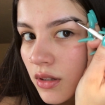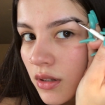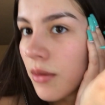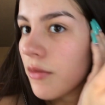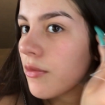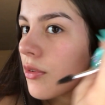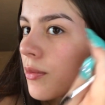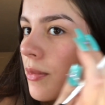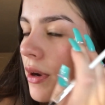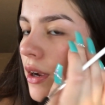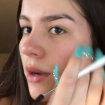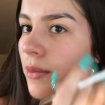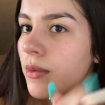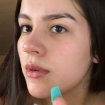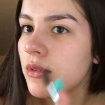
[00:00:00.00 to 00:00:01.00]
And for
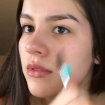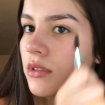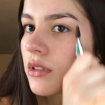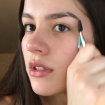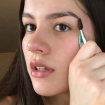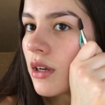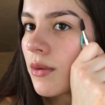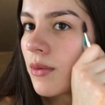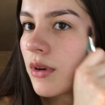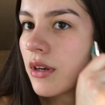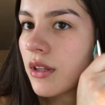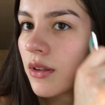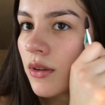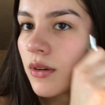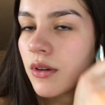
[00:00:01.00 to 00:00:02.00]
my eyebrows, like, I want
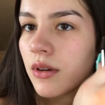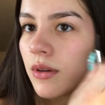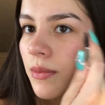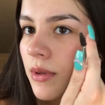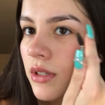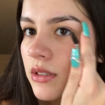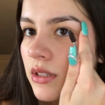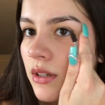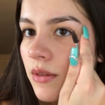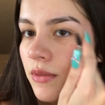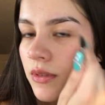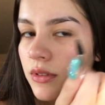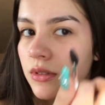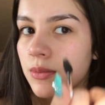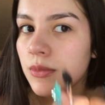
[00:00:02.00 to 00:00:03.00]
it longer because I
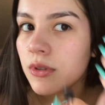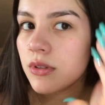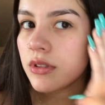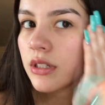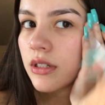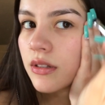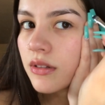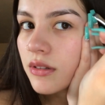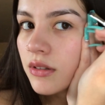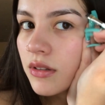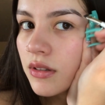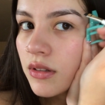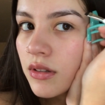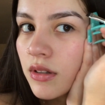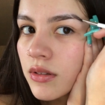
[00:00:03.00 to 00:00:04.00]
have a small tail,
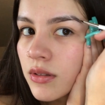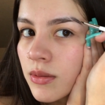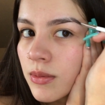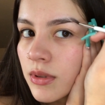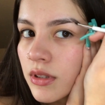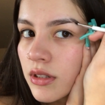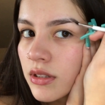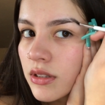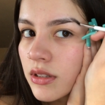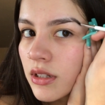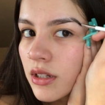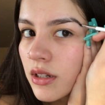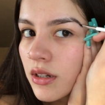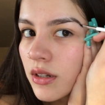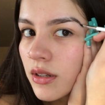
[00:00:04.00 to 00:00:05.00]
so I'm gonna
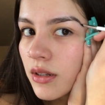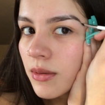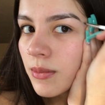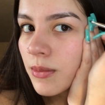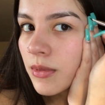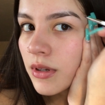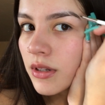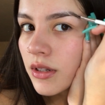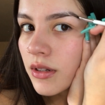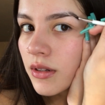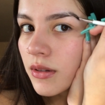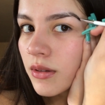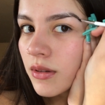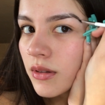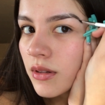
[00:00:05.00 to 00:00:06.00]
extend my
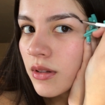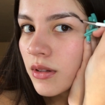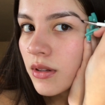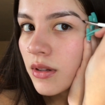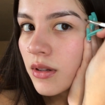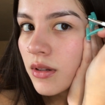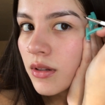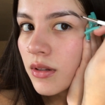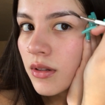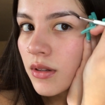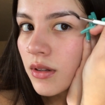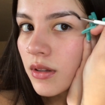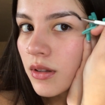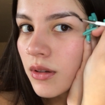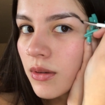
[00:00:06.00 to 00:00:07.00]
tail
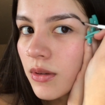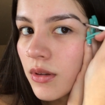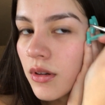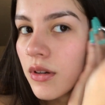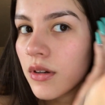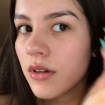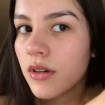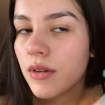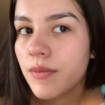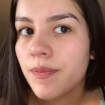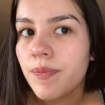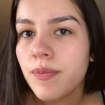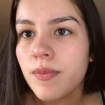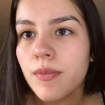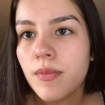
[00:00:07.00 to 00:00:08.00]
a little longer.
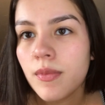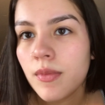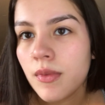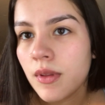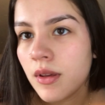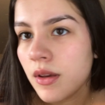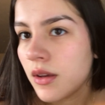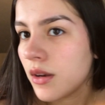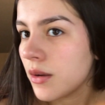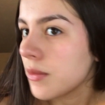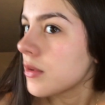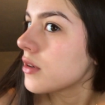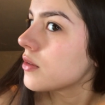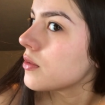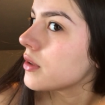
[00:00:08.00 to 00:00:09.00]
I'm
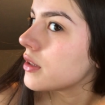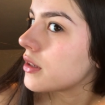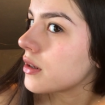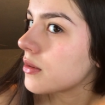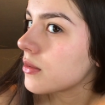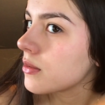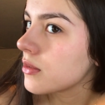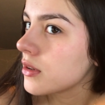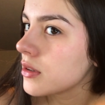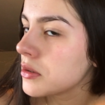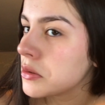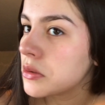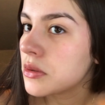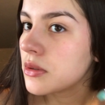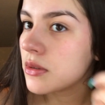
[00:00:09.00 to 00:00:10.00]
gonna do it downwards,